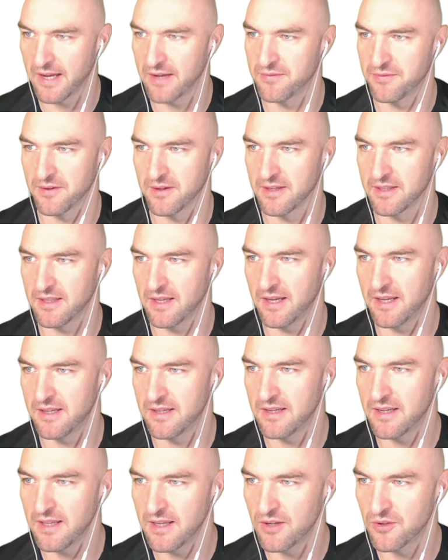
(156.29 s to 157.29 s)
effort
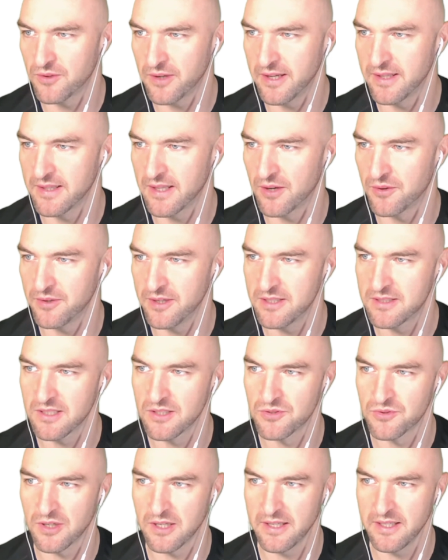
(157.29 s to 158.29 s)
in their
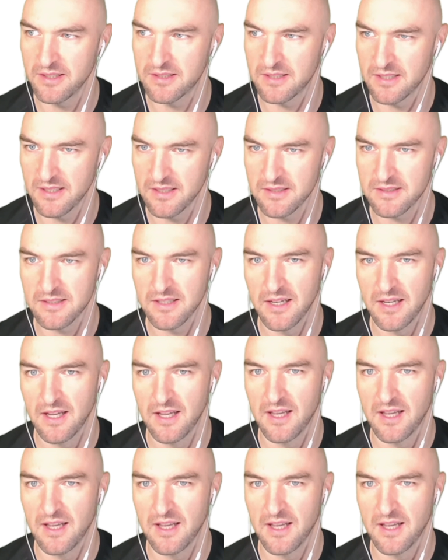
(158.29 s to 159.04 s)
recent releases.